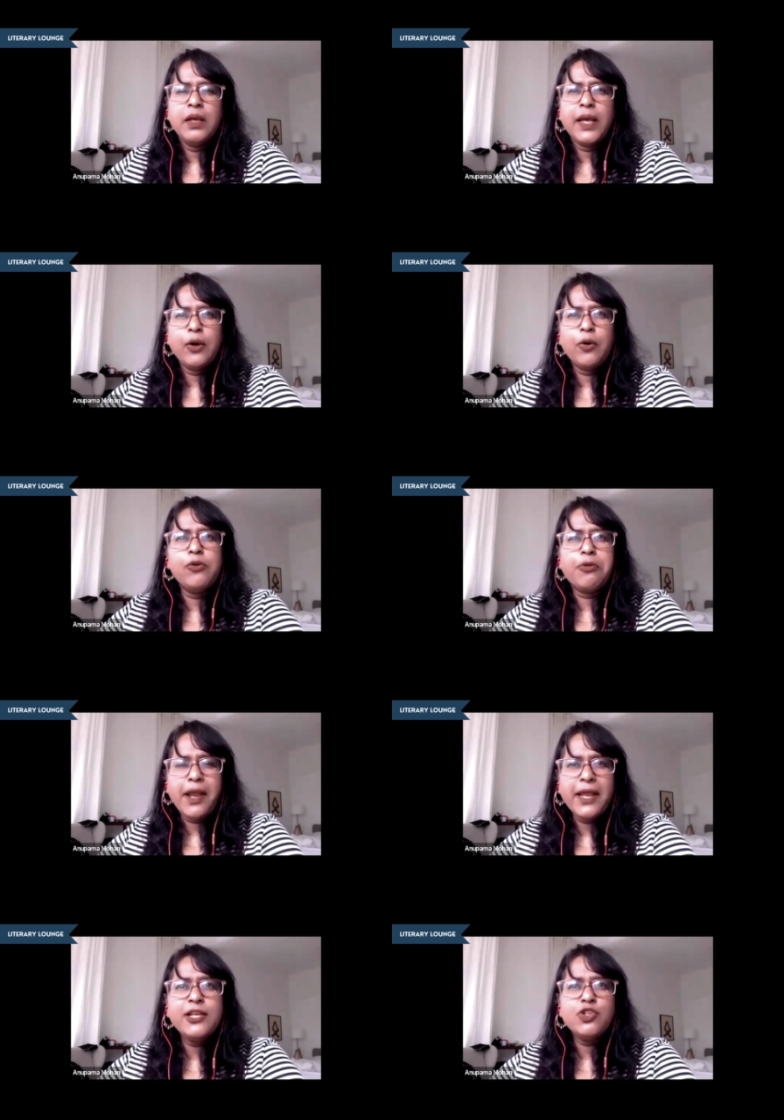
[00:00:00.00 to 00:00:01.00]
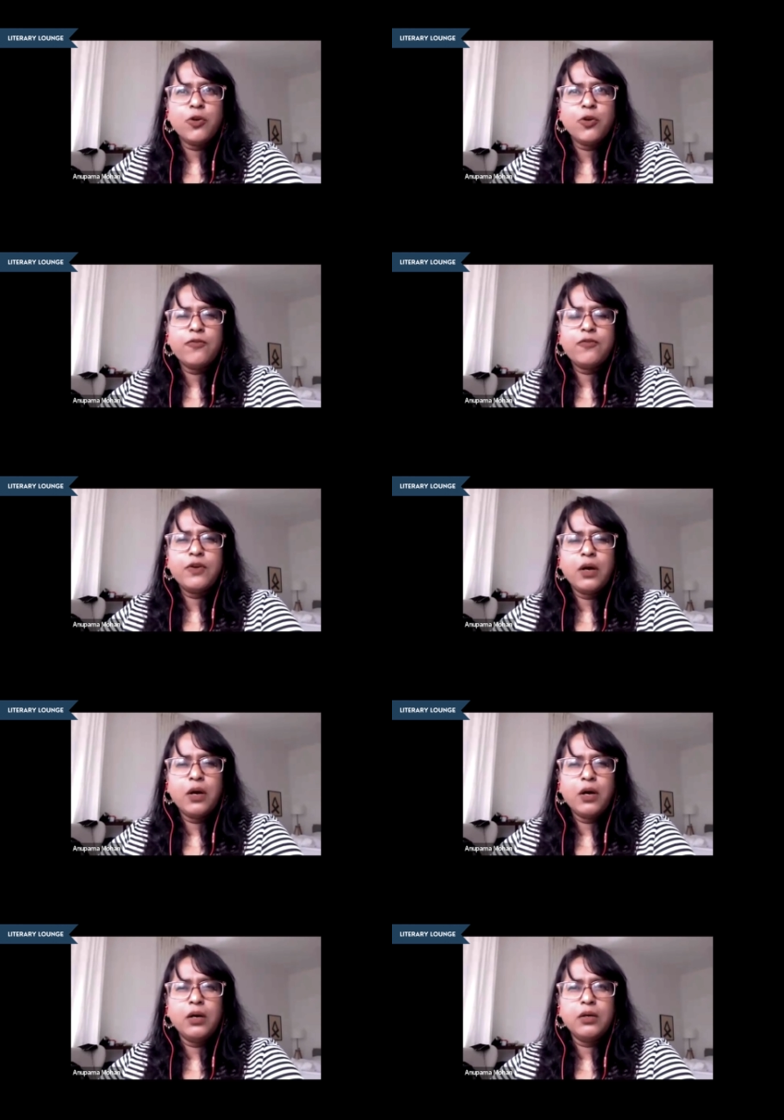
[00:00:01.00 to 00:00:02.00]
a whole range of
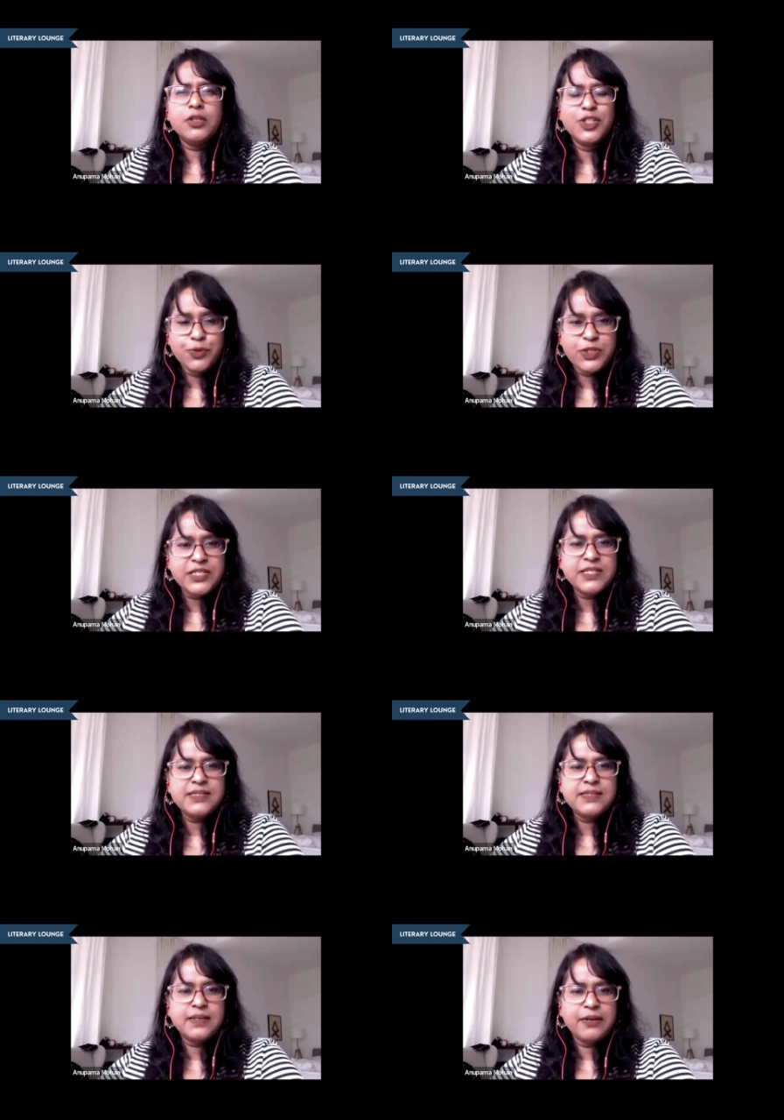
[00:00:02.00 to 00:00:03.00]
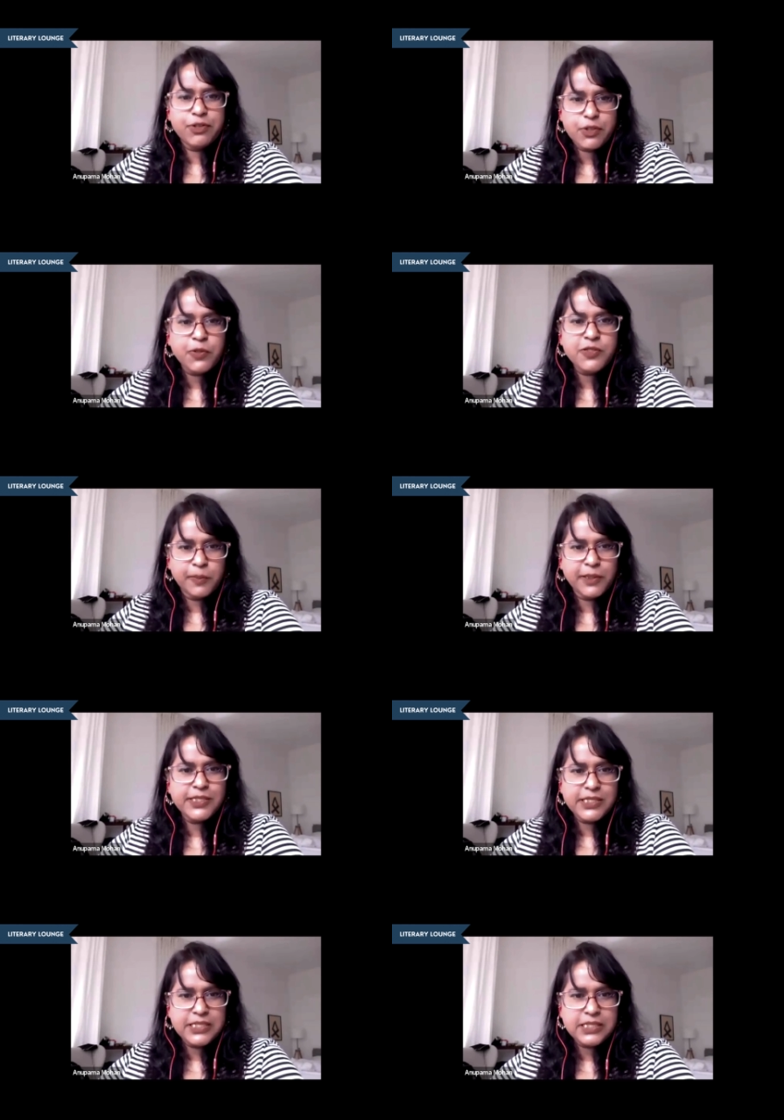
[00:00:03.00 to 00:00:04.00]
uh, duties and
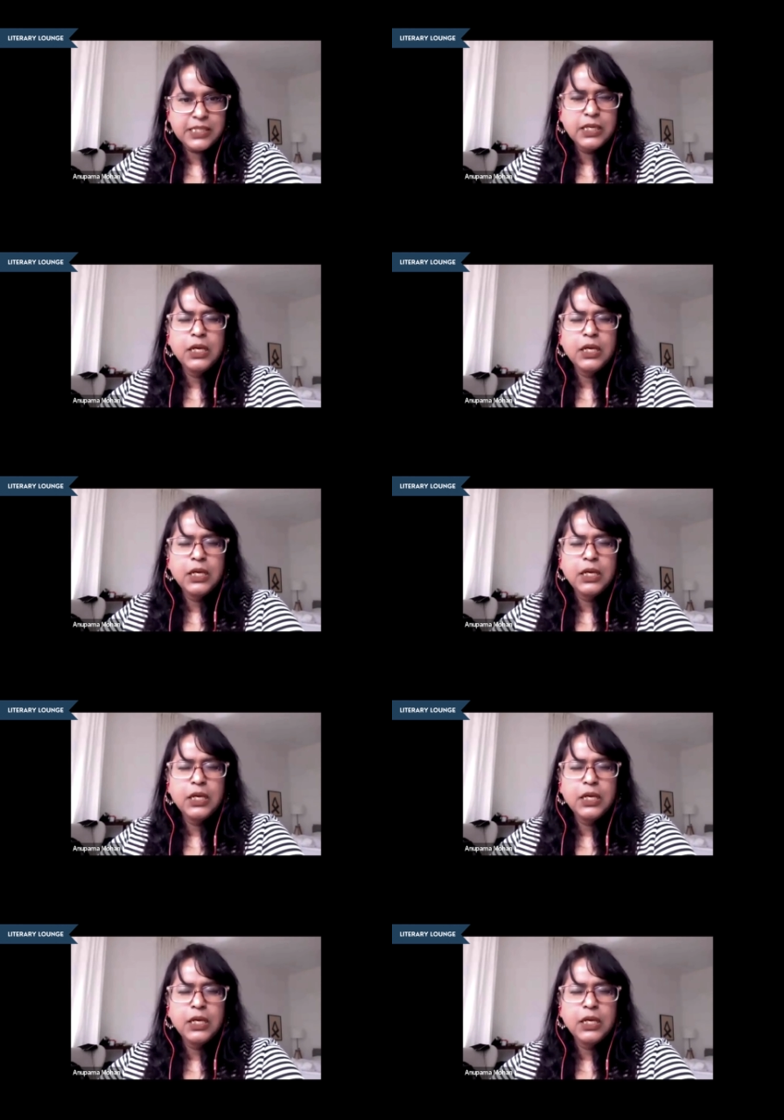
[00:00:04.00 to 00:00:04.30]
responsibilities.